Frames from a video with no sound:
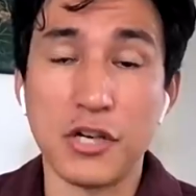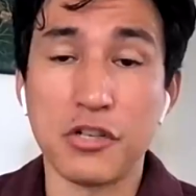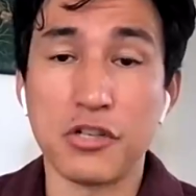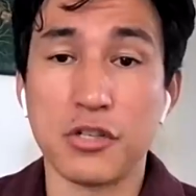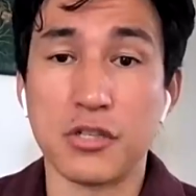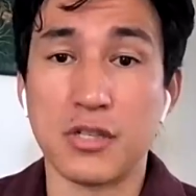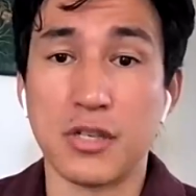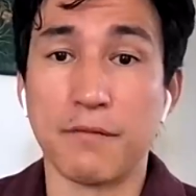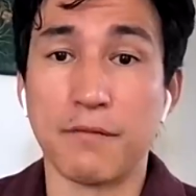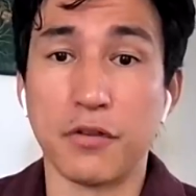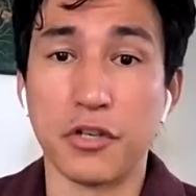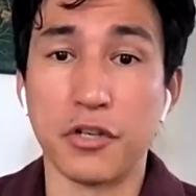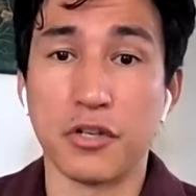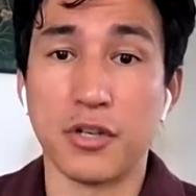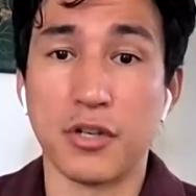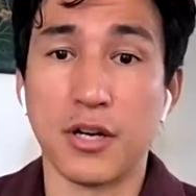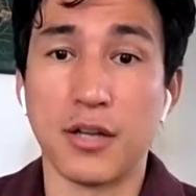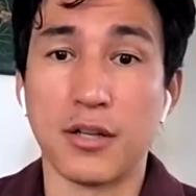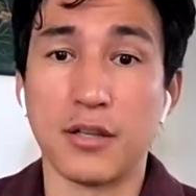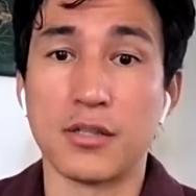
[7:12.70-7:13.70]
changes in
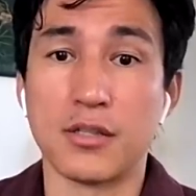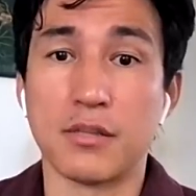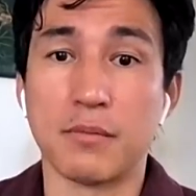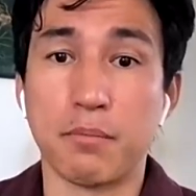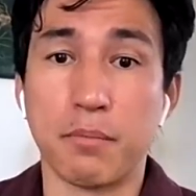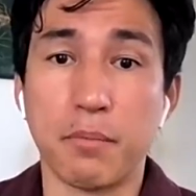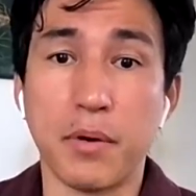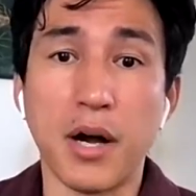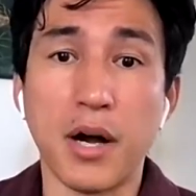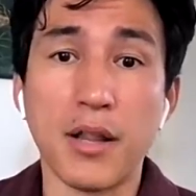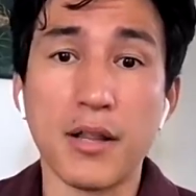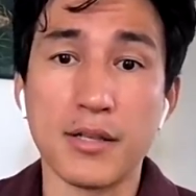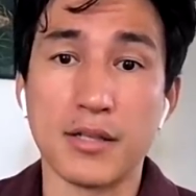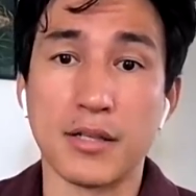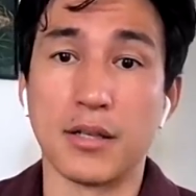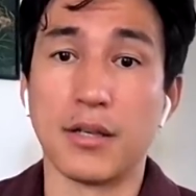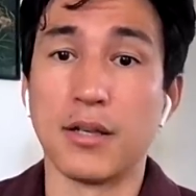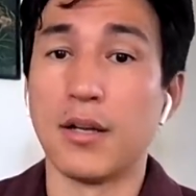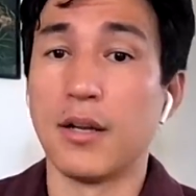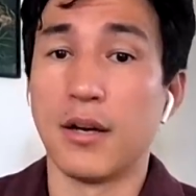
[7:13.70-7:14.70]
Virgin Islands
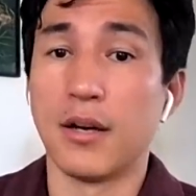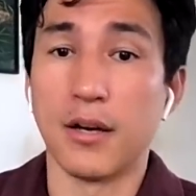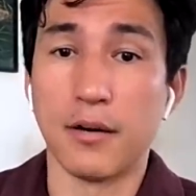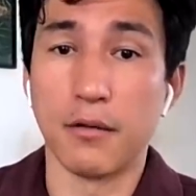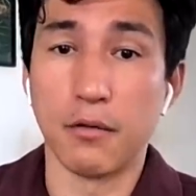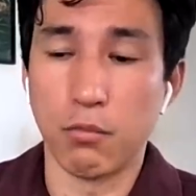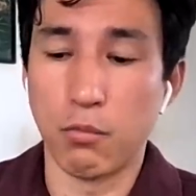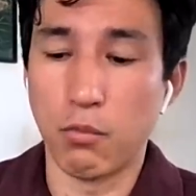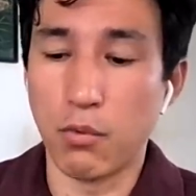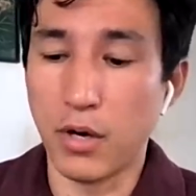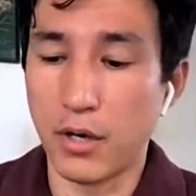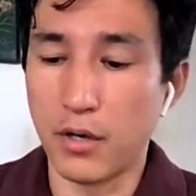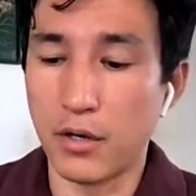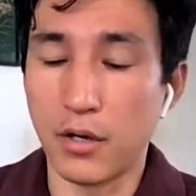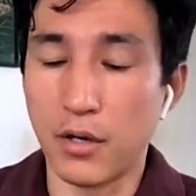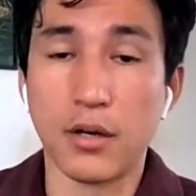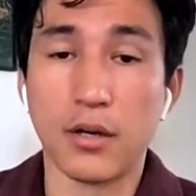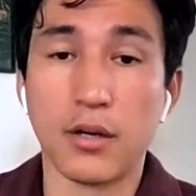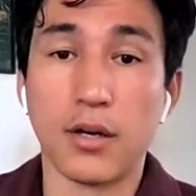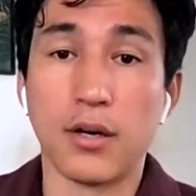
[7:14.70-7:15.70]
policy. Uh,
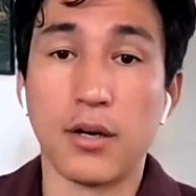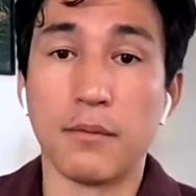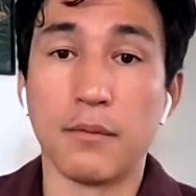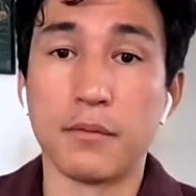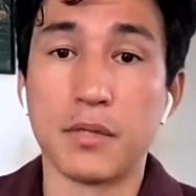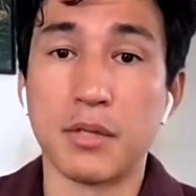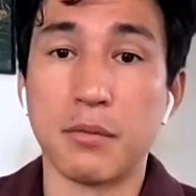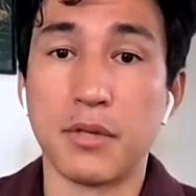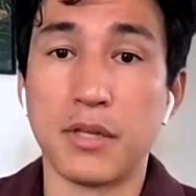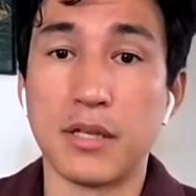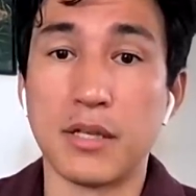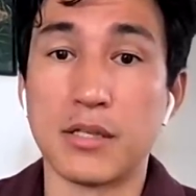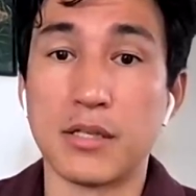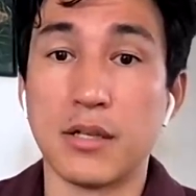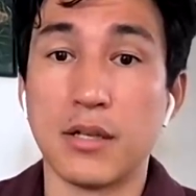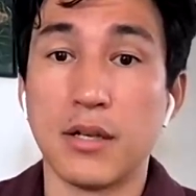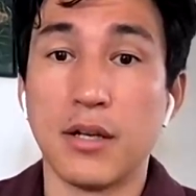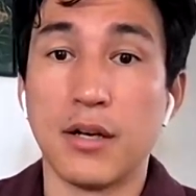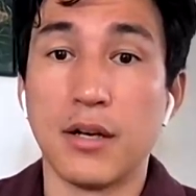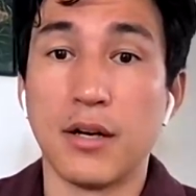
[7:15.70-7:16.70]
one on um, some of
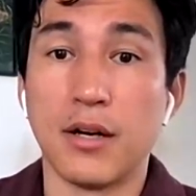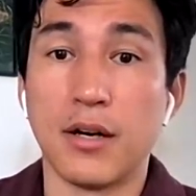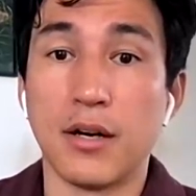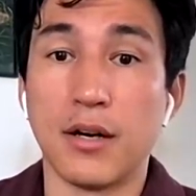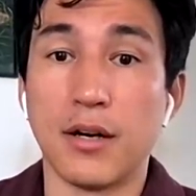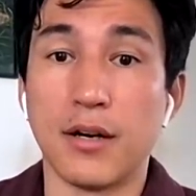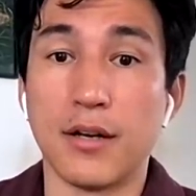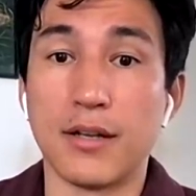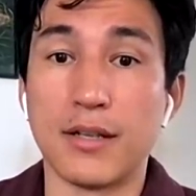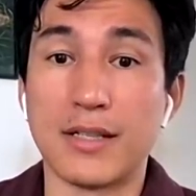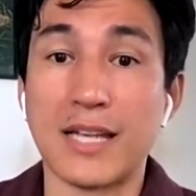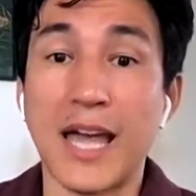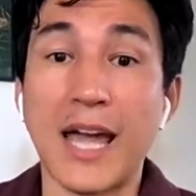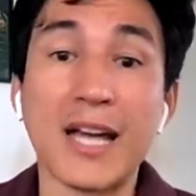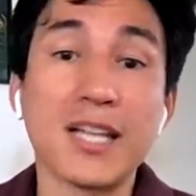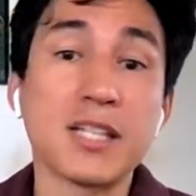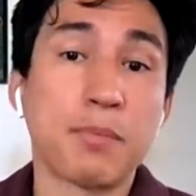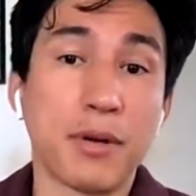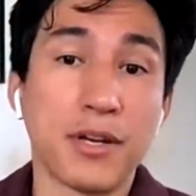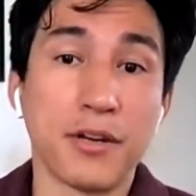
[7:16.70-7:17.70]
these uh,
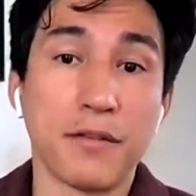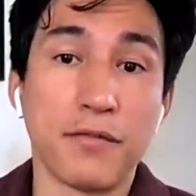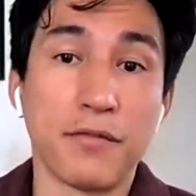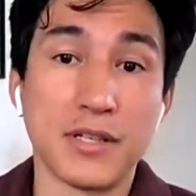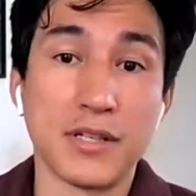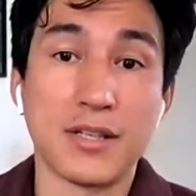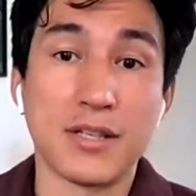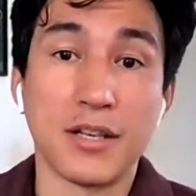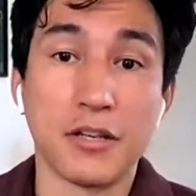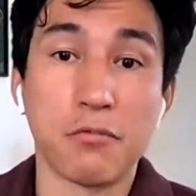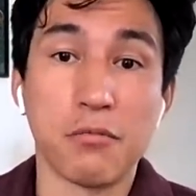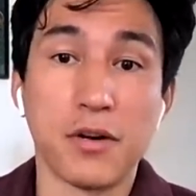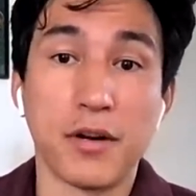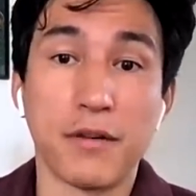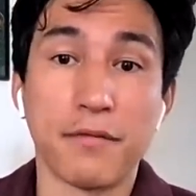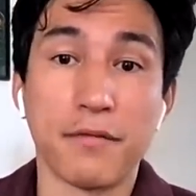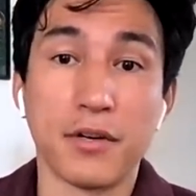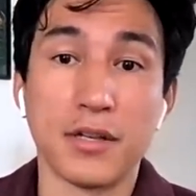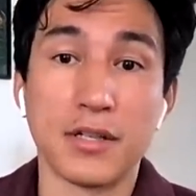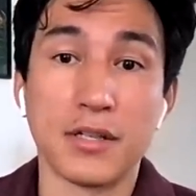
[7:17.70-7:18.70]
tax benefits that he won